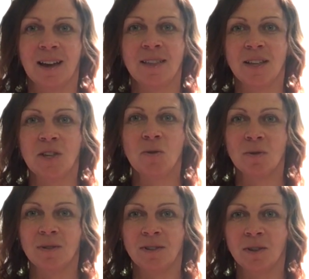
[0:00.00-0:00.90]
And then
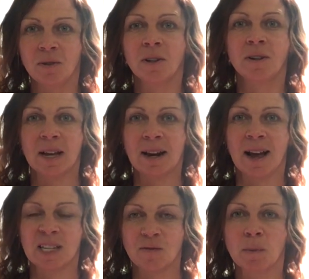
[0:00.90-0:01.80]
you'll learn how to
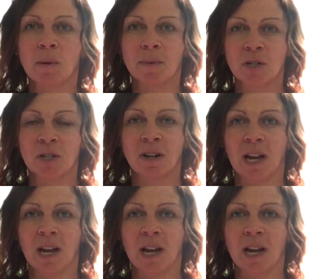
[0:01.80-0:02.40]
ask for permission.